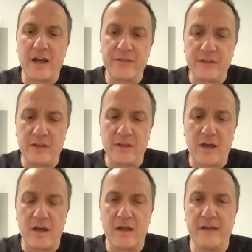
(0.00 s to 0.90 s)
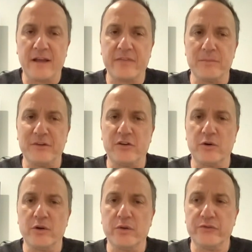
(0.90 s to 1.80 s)
cut the
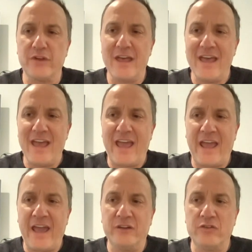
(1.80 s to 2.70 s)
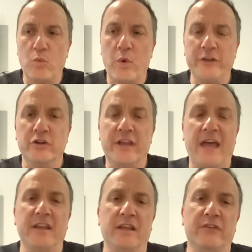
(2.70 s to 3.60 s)
materials. And what you're
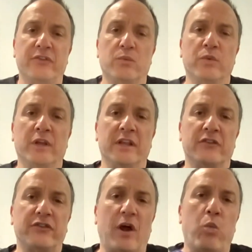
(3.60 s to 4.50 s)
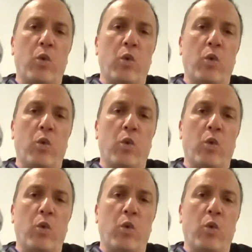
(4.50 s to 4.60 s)
getting is really just a